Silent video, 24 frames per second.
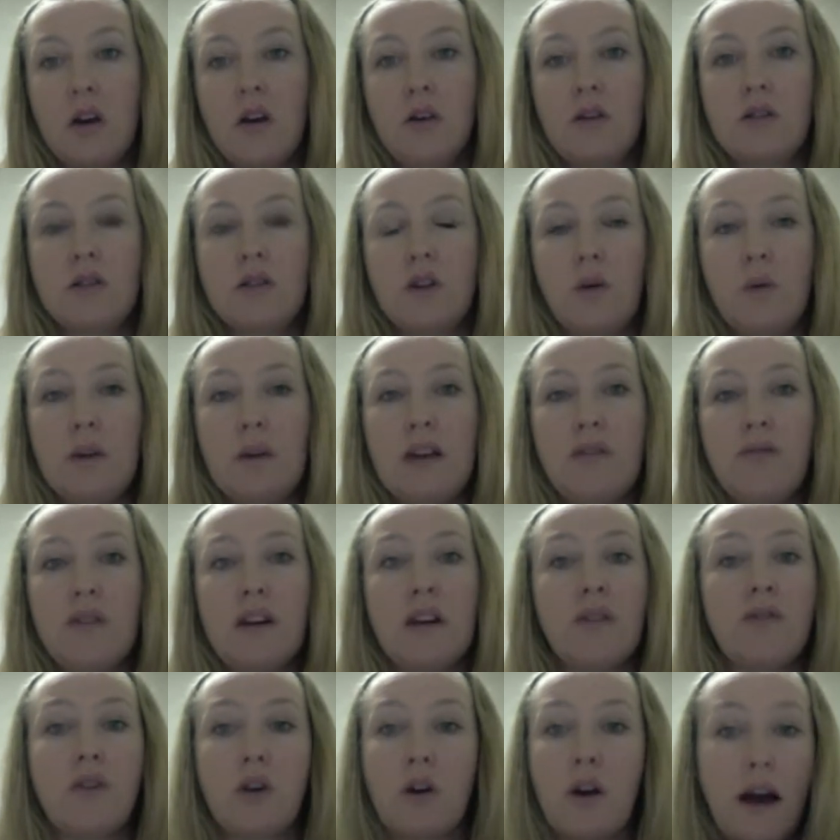So even
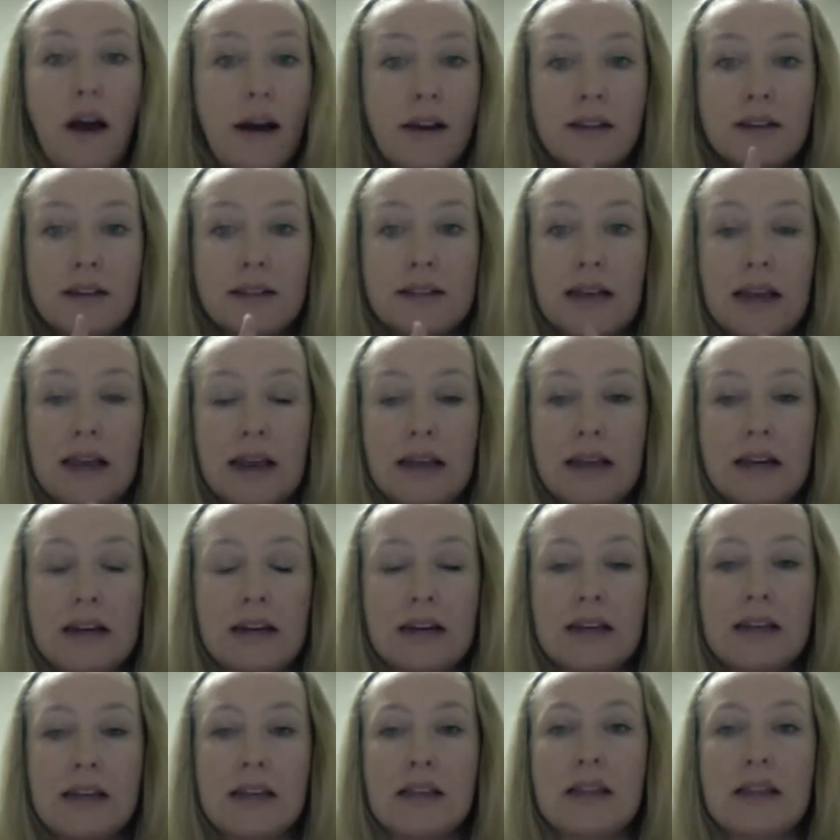if you're not saying
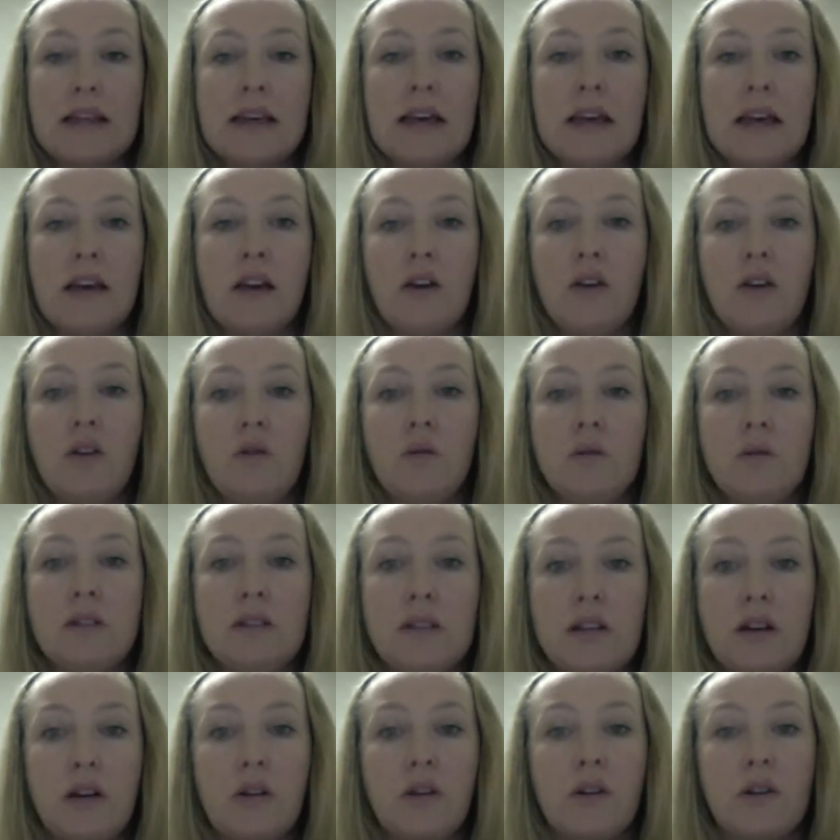anything, you
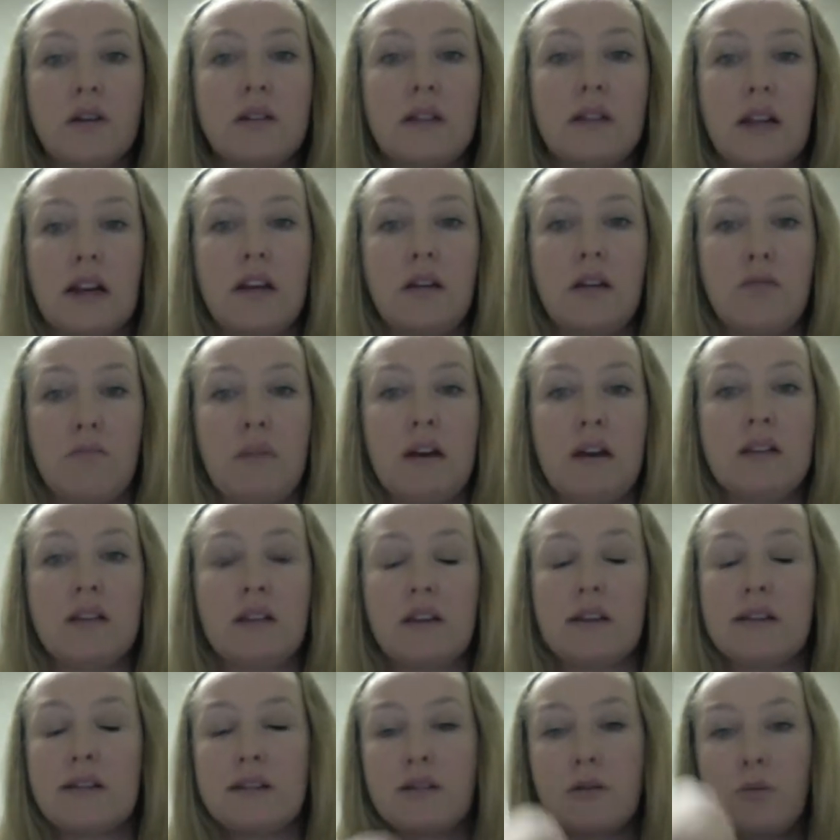still are sending a
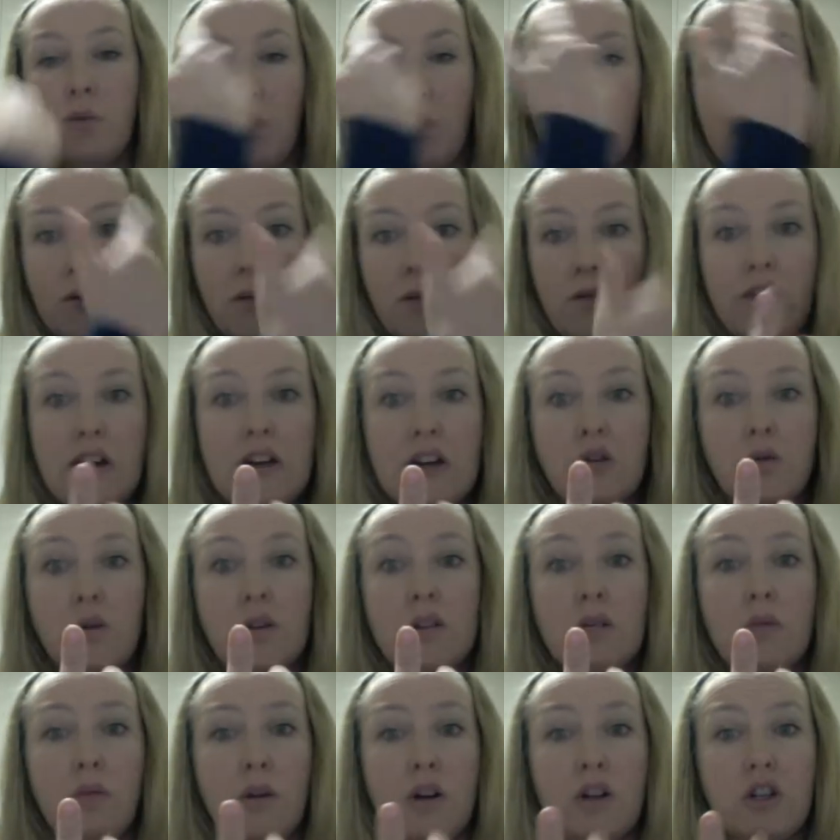message with your facial
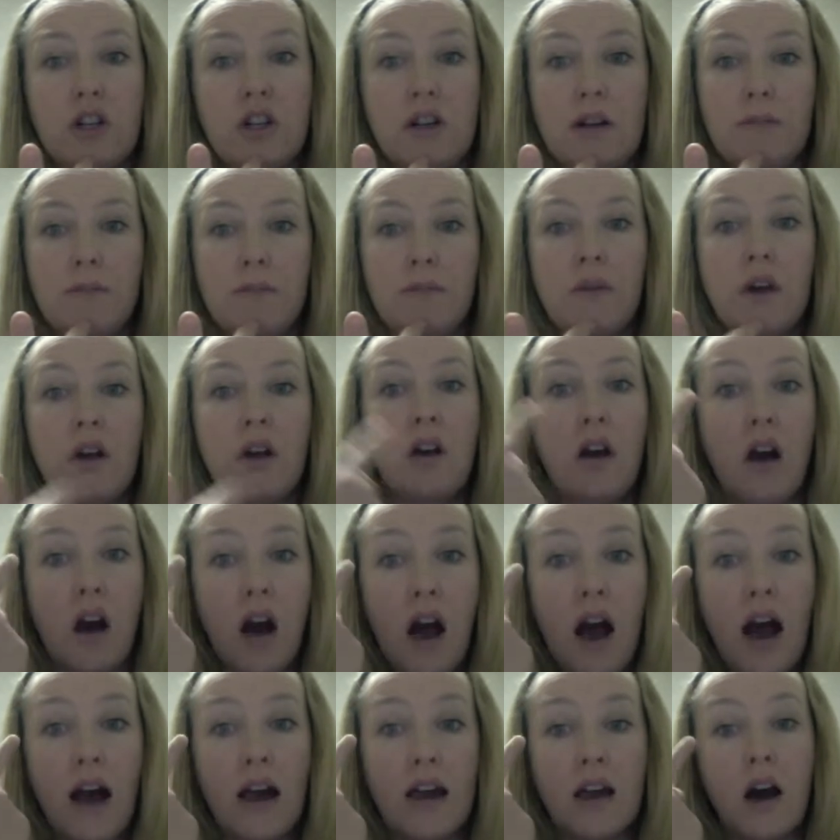expression,
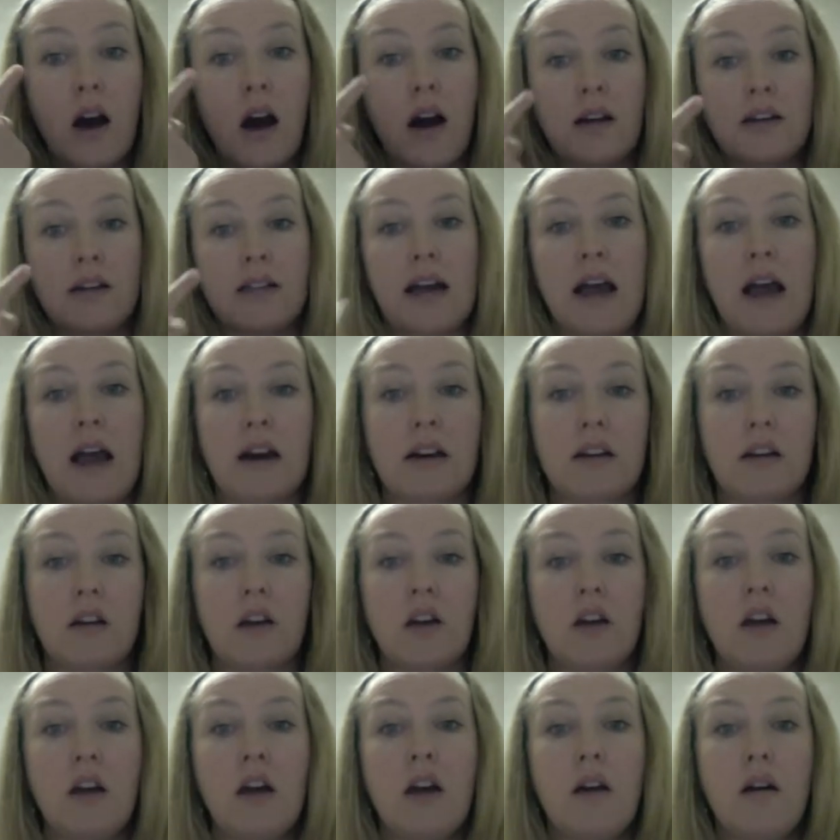eye contact,
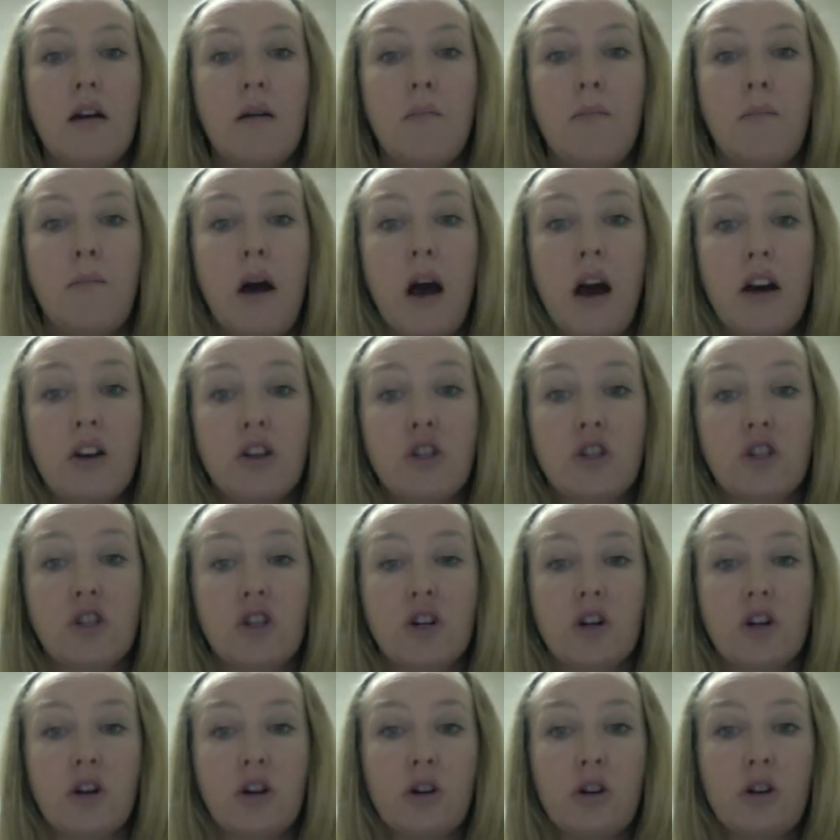
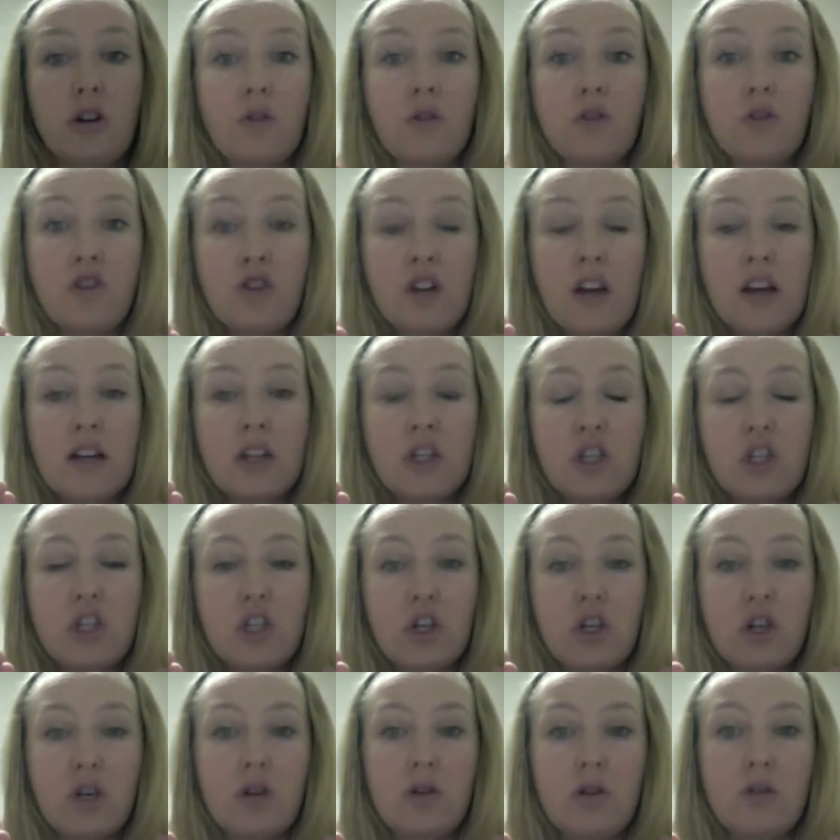posture, your
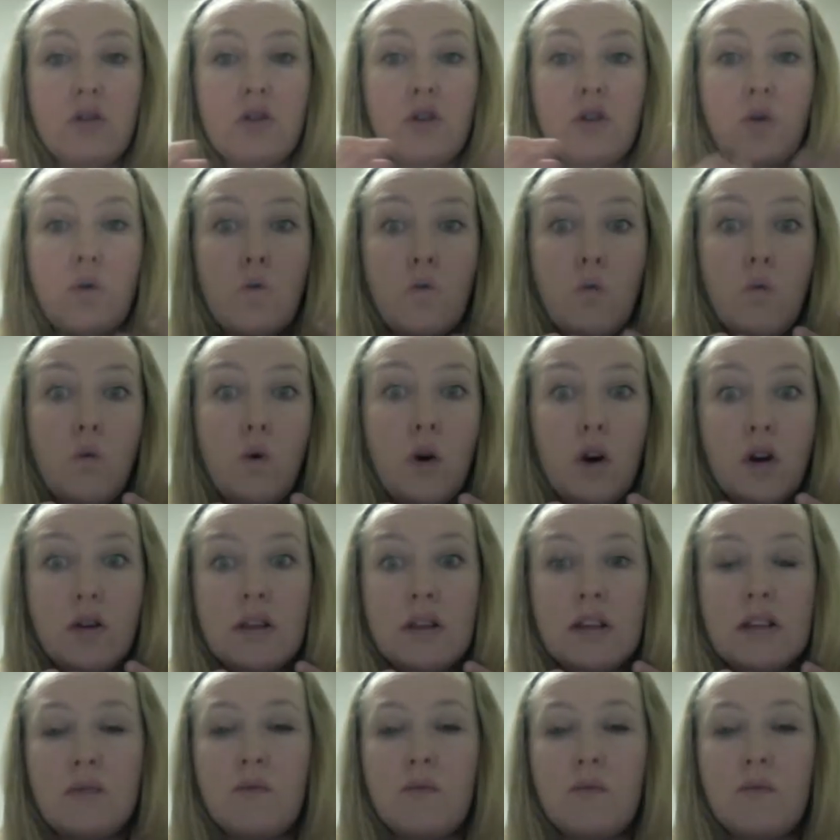gestures, your wordless